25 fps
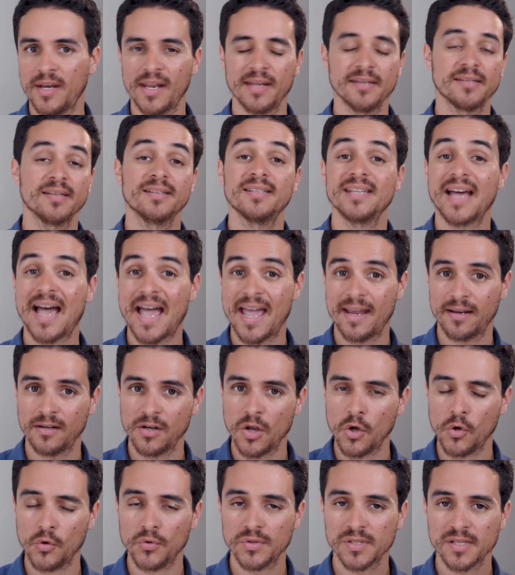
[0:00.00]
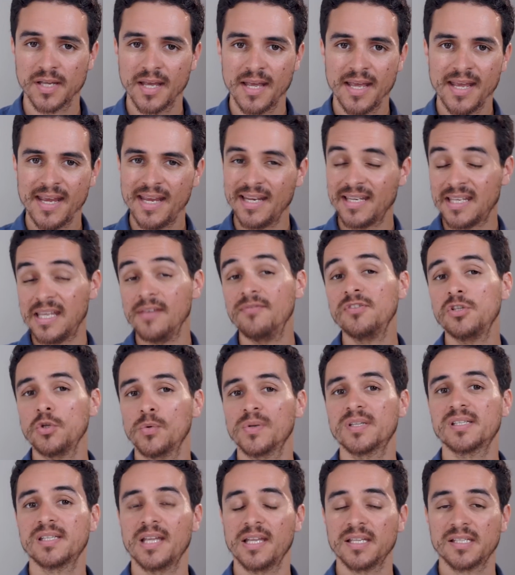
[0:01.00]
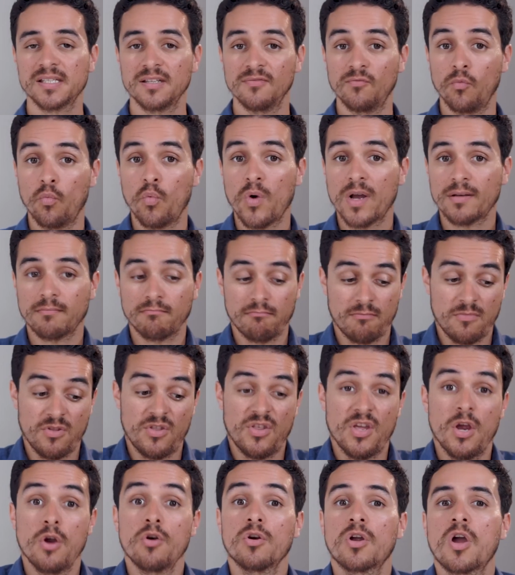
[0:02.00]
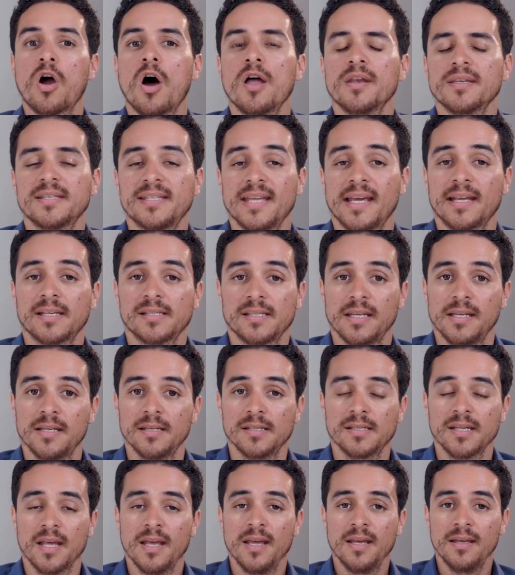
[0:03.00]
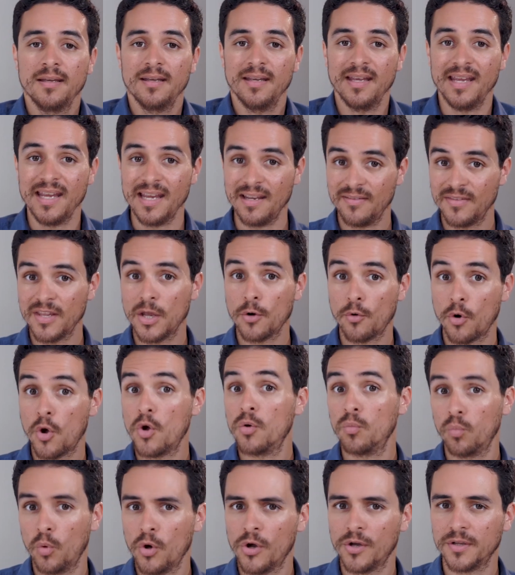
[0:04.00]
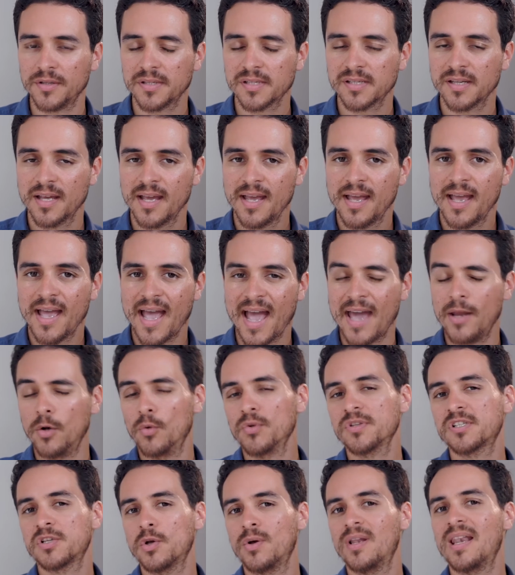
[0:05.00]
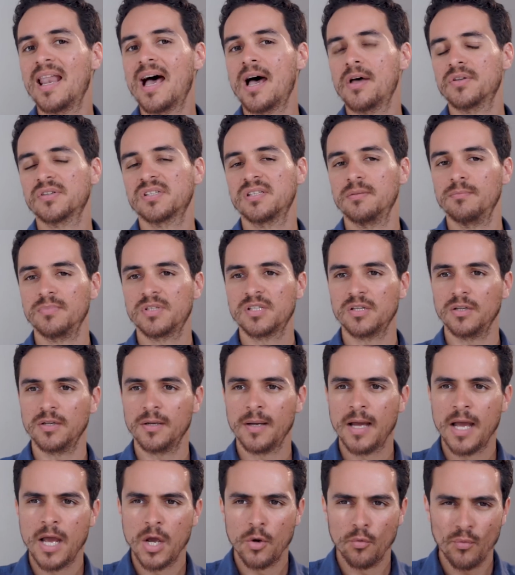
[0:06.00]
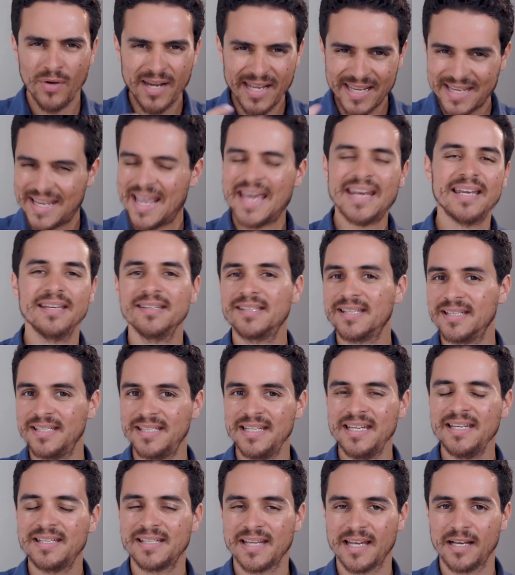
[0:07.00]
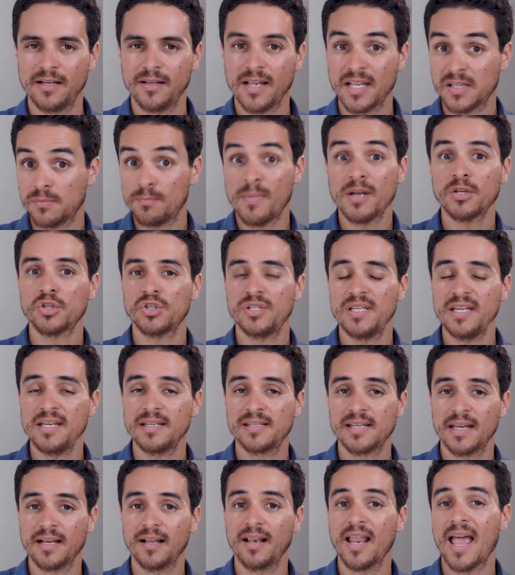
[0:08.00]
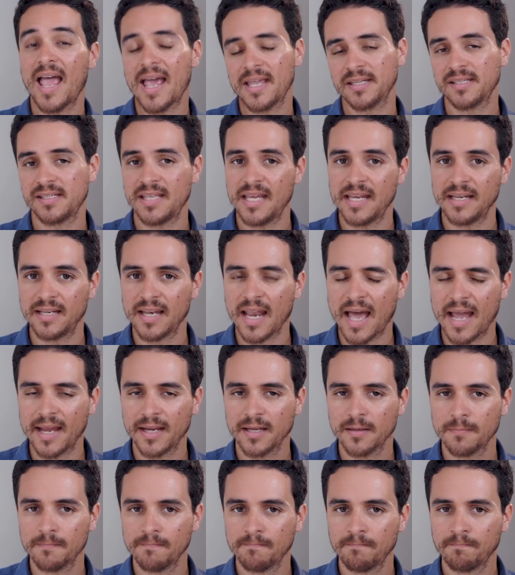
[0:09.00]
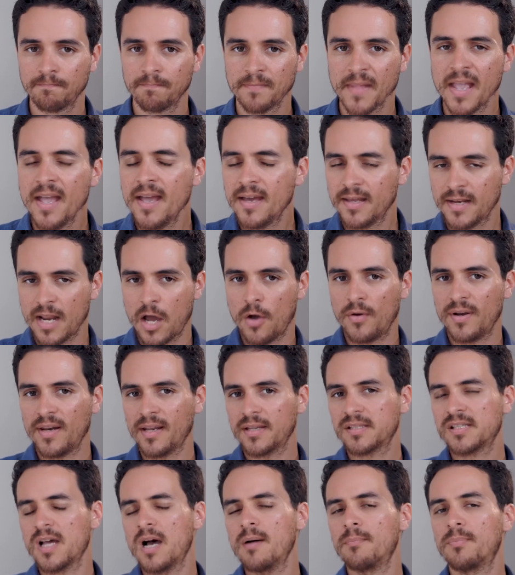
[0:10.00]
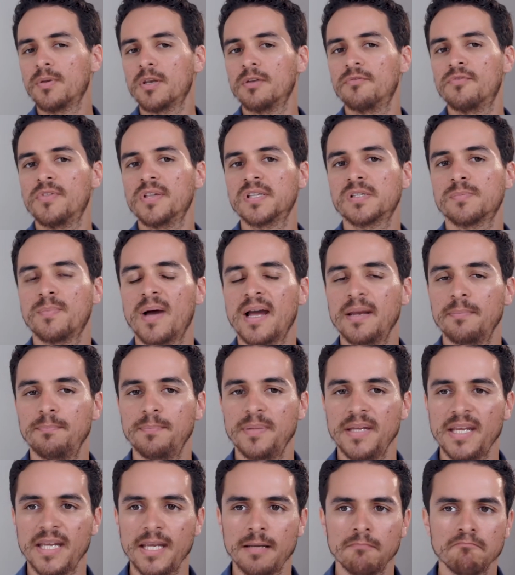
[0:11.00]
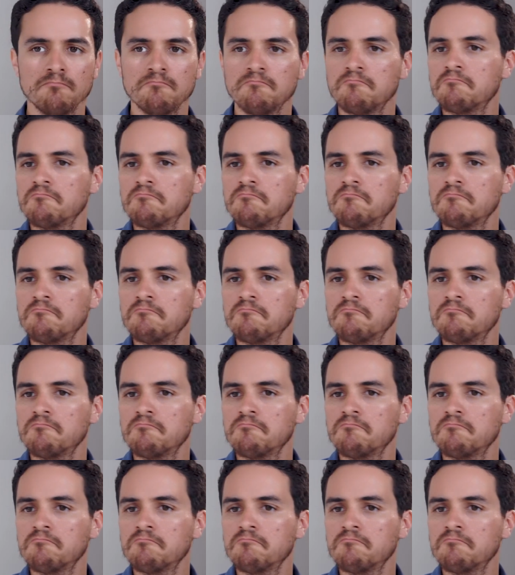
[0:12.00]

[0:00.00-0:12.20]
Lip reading: and to diagnose. It gives you a sense of what their context is in their own words, and also allows them to really get into detail, as much detail as they'd like. Now, an example of this might be,